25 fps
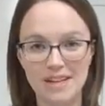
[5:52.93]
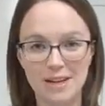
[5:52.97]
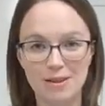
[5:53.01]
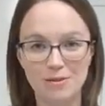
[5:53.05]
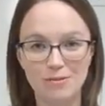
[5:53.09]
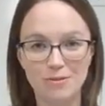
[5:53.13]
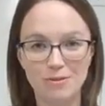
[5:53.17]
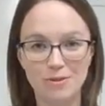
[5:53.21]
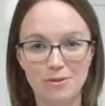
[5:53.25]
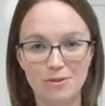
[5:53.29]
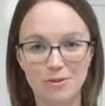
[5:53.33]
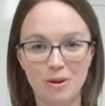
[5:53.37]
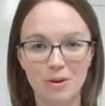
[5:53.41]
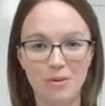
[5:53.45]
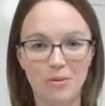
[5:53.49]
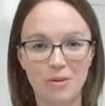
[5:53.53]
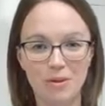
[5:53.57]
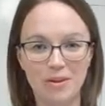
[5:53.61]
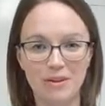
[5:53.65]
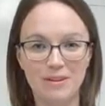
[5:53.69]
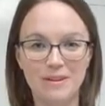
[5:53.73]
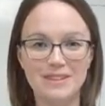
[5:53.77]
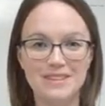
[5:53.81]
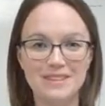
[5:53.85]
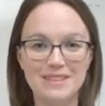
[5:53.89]
if you don't
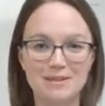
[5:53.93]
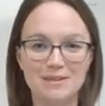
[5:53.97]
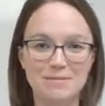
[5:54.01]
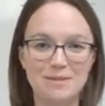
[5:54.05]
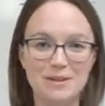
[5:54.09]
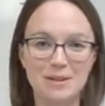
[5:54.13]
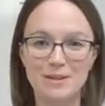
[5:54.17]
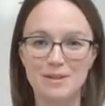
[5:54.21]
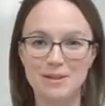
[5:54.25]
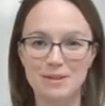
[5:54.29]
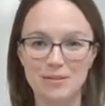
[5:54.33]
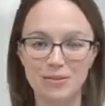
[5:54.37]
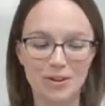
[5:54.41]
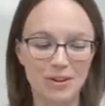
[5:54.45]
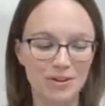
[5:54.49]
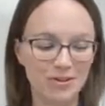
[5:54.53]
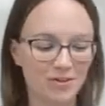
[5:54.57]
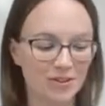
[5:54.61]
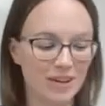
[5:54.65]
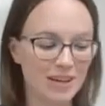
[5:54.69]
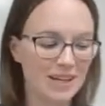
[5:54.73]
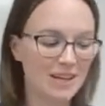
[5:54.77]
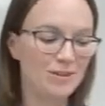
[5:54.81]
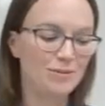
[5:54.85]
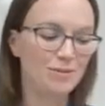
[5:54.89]
want to listen to me and you want
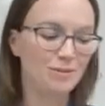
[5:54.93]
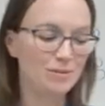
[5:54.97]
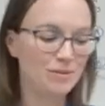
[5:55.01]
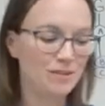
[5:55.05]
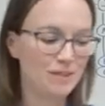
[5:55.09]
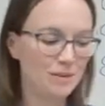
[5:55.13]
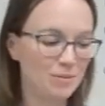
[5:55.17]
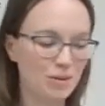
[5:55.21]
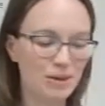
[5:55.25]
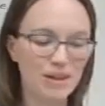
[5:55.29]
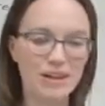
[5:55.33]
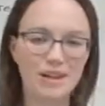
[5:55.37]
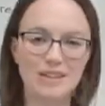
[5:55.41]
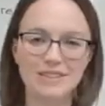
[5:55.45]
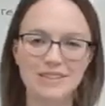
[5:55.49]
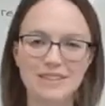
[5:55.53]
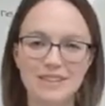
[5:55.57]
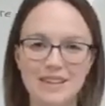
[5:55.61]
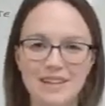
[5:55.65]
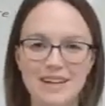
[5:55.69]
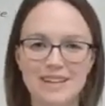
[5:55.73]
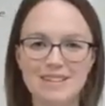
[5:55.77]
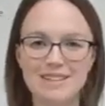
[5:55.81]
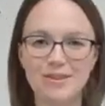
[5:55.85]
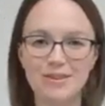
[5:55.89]
to find it from someone else.
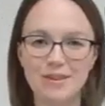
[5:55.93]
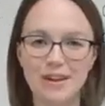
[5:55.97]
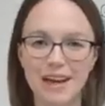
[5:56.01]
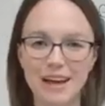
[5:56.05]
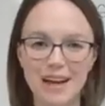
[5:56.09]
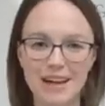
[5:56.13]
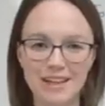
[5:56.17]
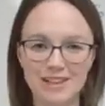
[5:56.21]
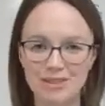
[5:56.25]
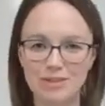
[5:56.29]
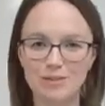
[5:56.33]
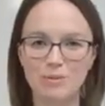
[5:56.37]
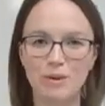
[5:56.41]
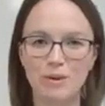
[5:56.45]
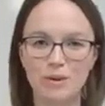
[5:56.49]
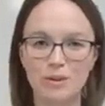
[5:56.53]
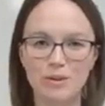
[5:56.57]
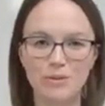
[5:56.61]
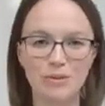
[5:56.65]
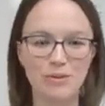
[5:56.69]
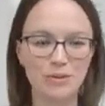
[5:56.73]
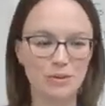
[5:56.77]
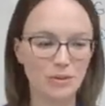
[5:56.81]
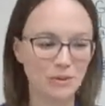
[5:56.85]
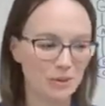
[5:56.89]
And that's okay, I just want
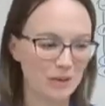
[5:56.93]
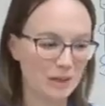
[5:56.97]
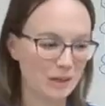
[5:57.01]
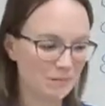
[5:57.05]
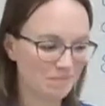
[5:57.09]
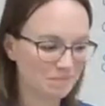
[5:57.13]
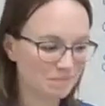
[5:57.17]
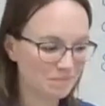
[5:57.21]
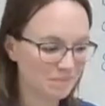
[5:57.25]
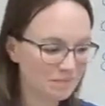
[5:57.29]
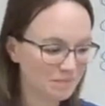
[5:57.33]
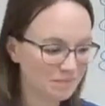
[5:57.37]
you to learn it.